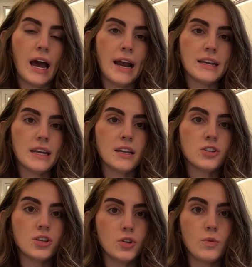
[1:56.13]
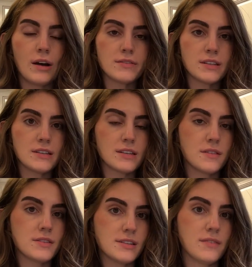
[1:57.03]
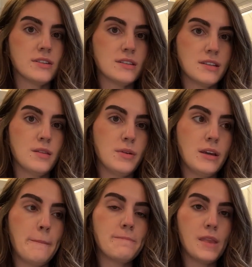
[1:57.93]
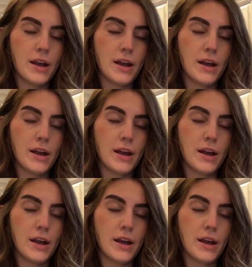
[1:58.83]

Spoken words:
I did 2 ounces of 7CB.